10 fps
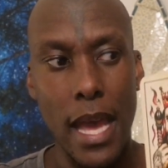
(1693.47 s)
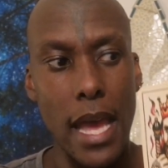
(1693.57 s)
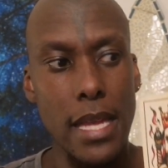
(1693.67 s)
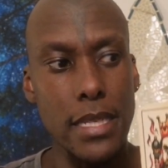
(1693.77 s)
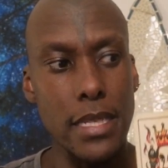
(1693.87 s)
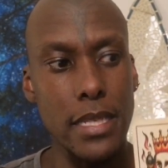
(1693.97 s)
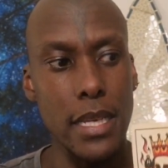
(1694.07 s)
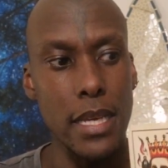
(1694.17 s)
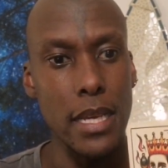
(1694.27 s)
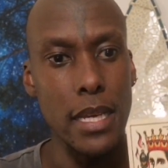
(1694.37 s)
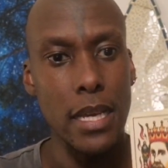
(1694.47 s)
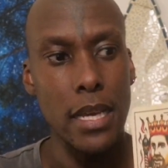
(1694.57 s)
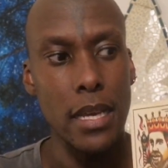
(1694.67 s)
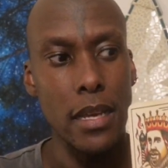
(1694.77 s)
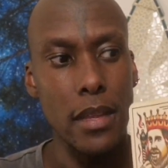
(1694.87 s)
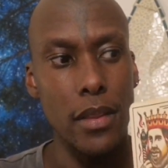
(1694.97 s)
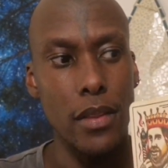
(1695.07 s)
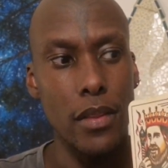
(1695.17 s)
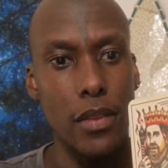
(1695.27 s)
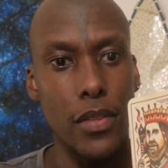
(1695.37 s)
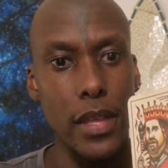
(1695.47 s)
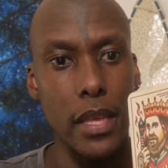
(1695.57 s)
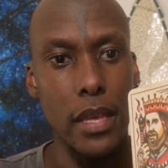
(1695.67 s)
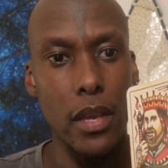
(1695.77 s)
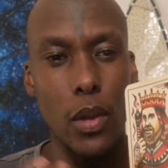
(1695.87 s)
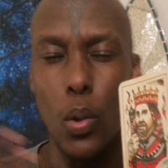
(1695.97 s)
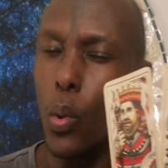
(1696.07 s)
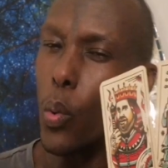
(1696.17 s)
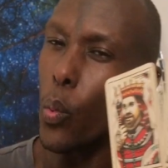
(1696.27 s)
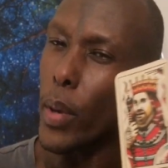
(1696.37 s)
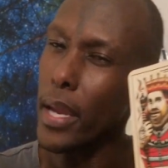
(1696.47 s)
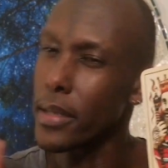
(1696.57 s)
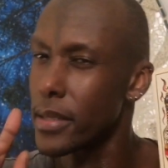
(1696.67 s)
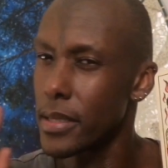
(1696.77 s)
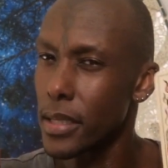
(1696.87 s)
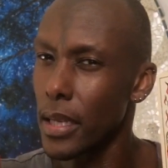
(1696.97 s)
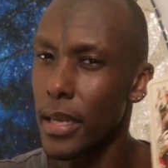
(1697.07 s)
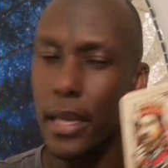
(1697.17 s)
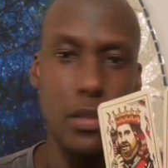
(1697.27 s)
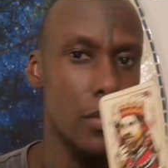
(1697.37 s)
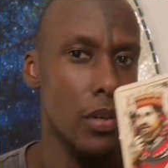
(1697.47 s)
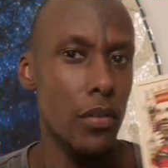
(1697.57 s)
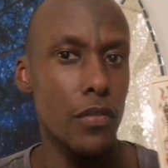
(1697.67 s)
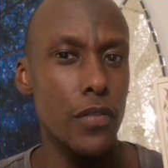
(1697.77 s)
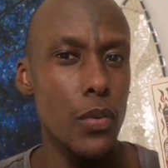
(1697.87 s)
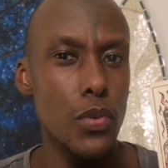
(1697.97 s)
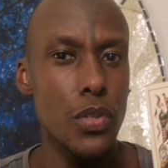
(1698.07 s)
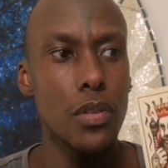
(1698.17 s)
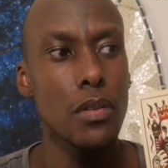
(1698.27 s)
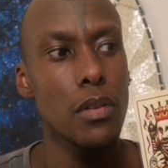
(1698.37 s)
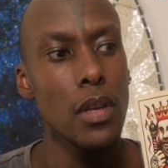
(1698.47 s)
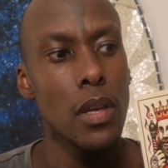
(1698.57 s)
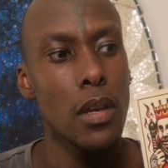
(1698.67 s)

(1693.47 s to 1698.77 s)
And the weird disconnect or the confusion